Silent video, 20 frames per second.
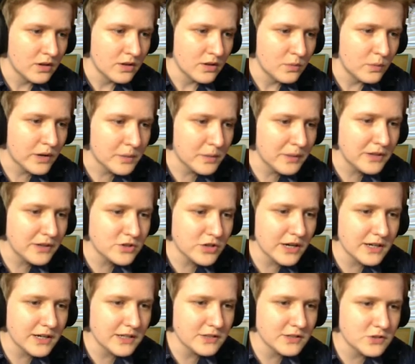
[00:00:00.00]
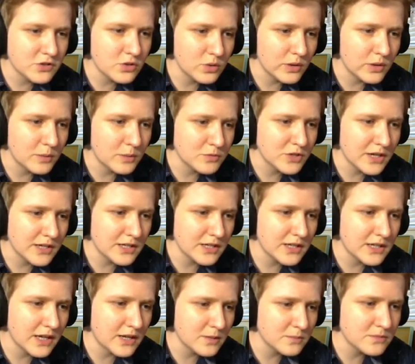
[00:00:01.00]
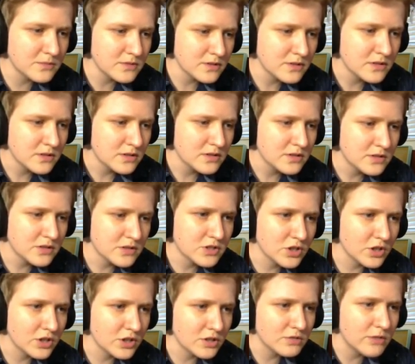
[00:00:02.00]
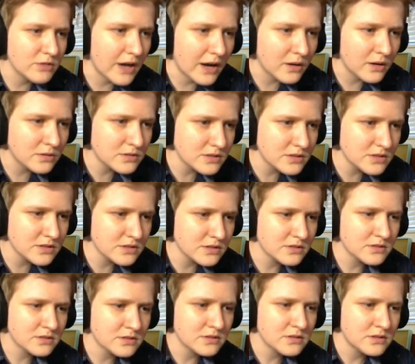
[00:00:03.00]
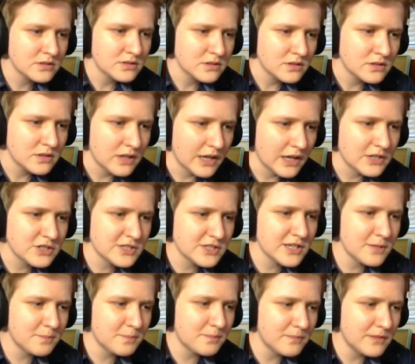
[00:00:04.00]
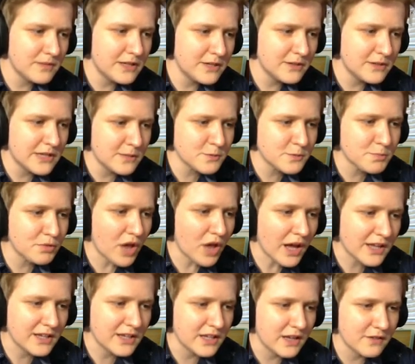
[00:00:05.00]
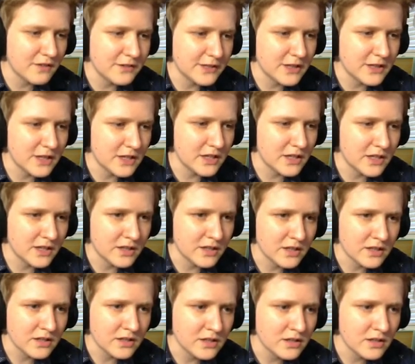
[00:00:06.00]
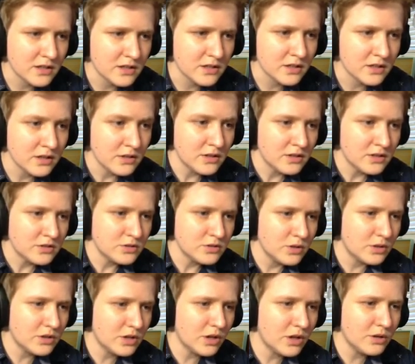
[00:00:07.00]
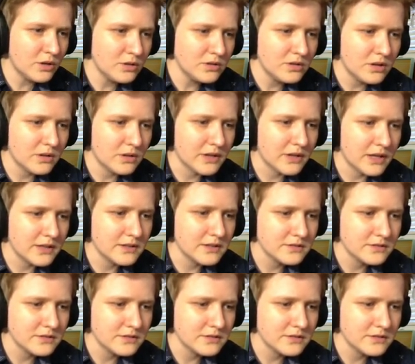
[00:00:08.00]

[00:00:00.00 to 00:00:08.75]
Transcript: what am I trying to do? I'm trying to get him That's to turn around. I just keep he keeps blocking everything. No, no, no. Okay.